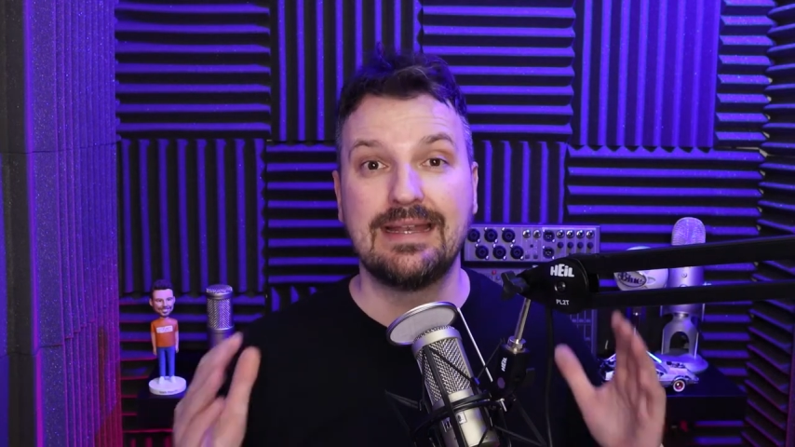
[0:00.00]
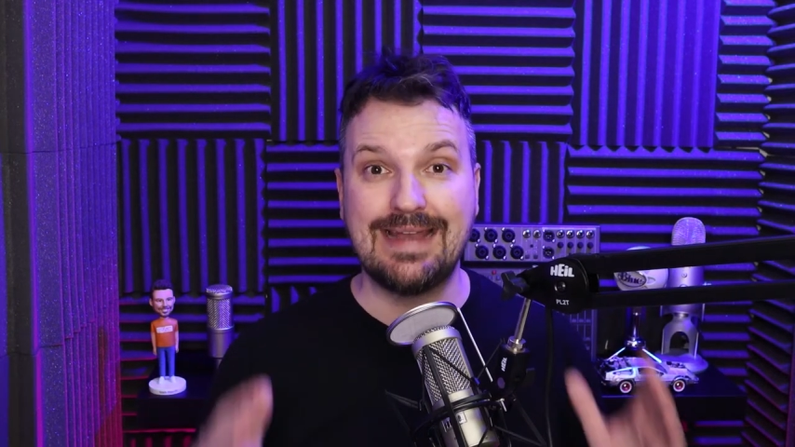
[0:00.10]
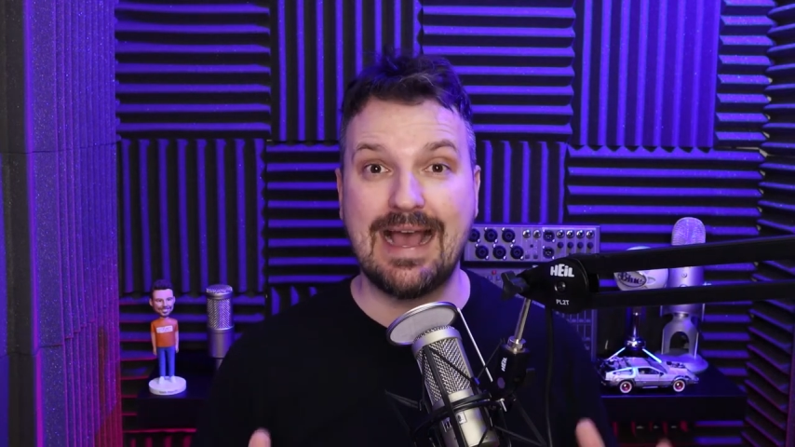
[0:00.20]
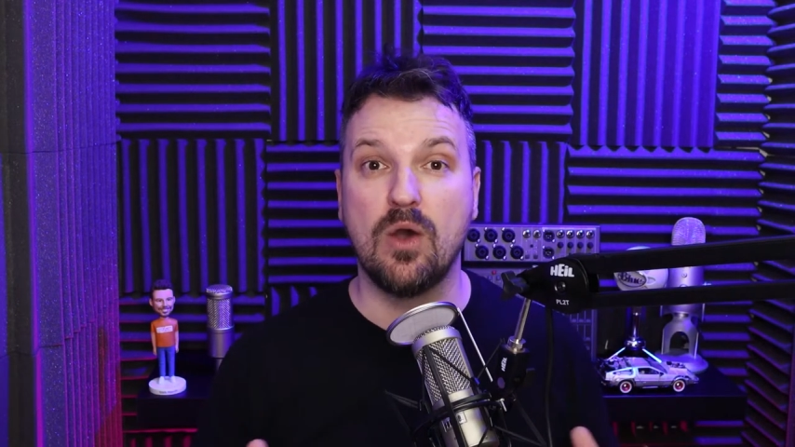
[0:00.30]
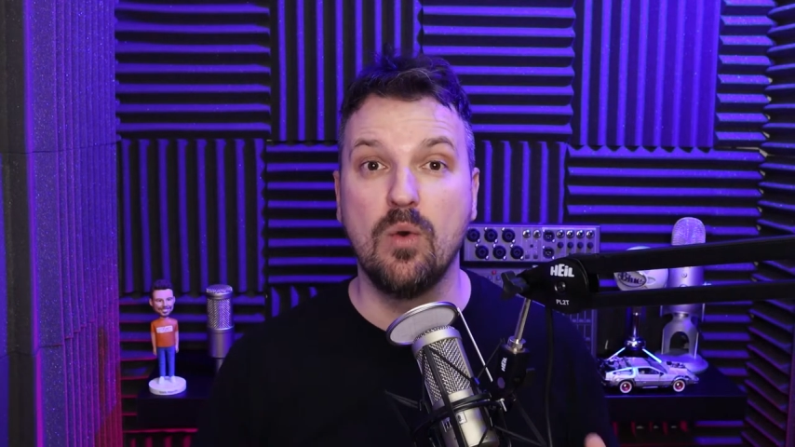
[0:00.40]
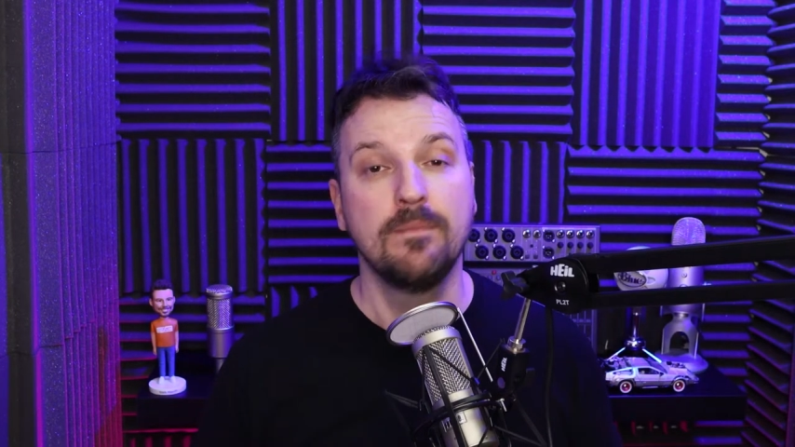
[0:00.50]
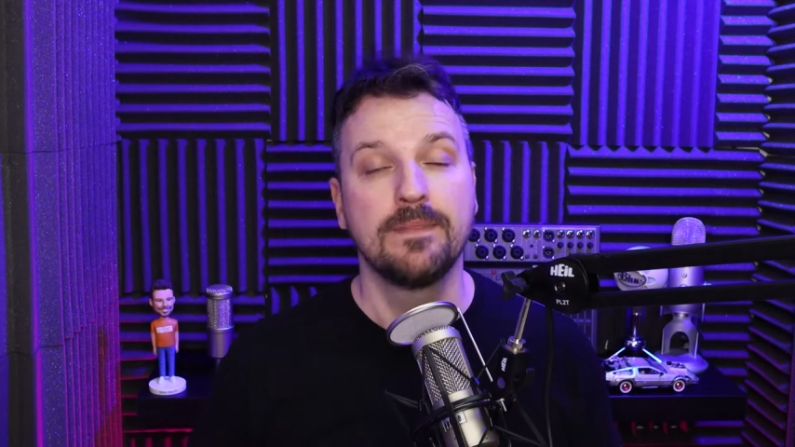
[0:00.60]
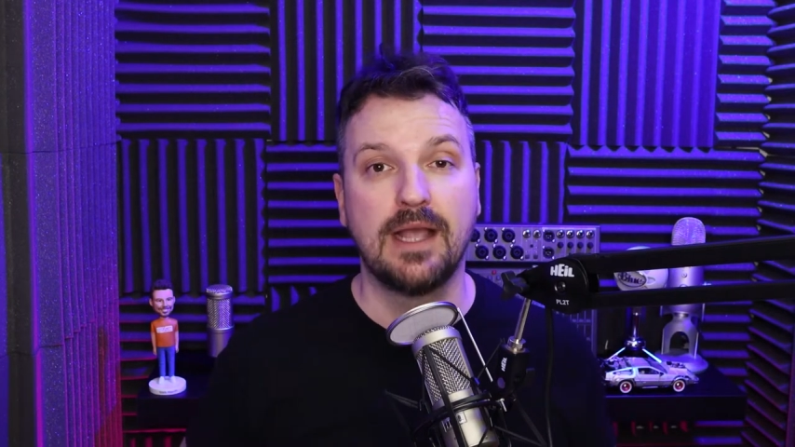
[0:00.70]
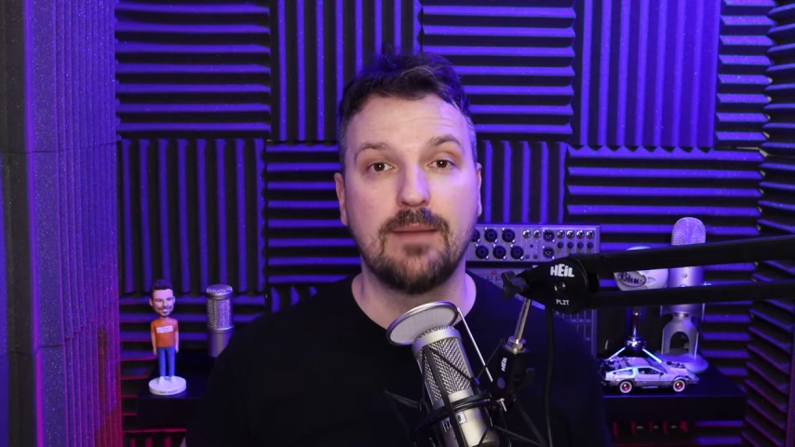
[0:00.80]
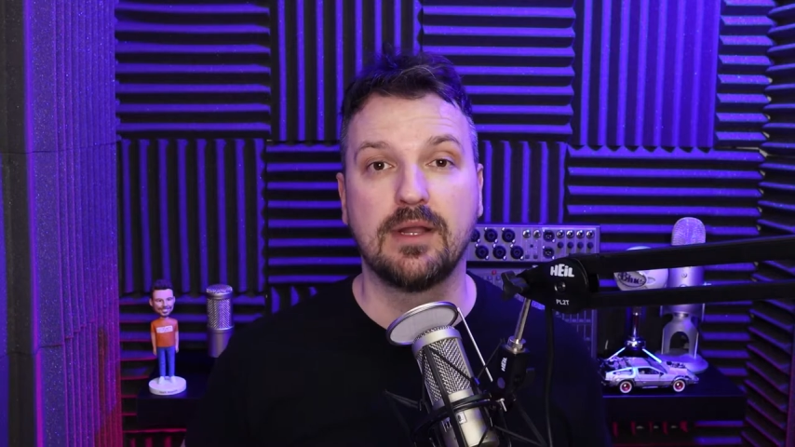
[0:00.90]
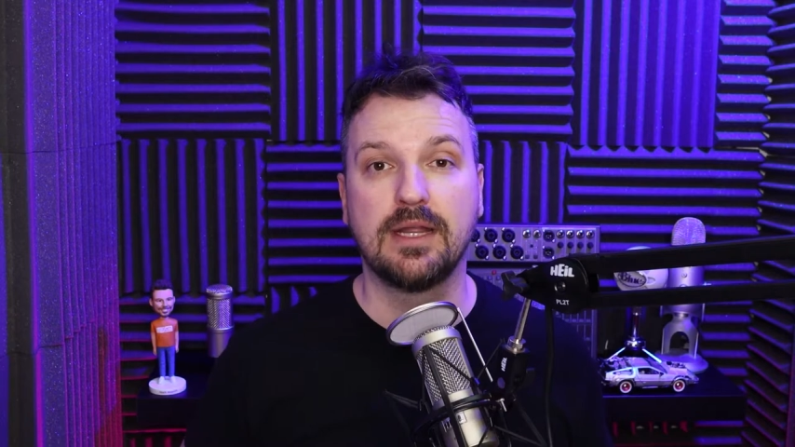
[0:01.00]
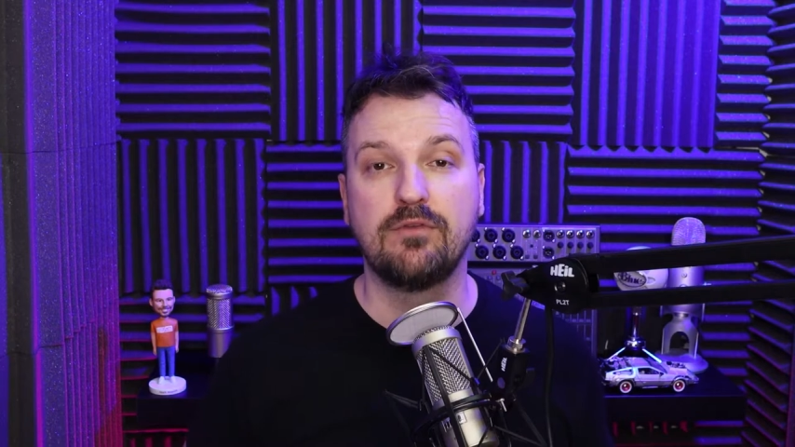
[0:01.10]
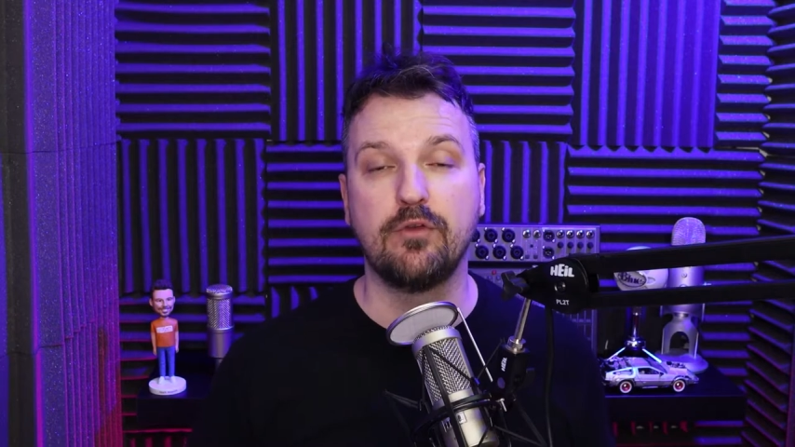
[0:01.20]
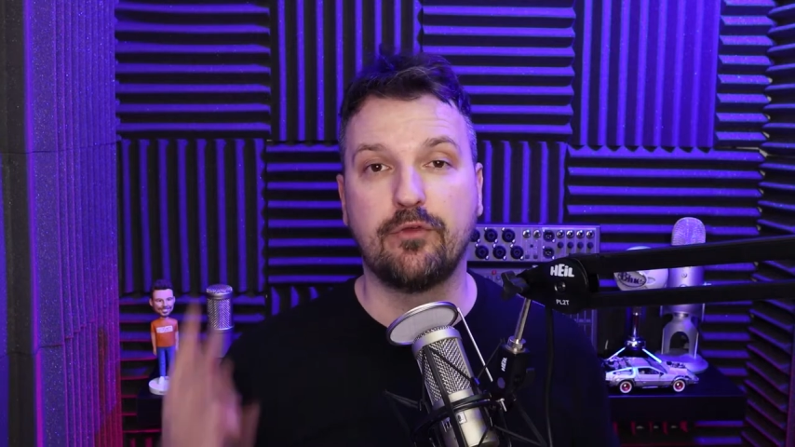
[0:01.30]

Now, I'm going to give you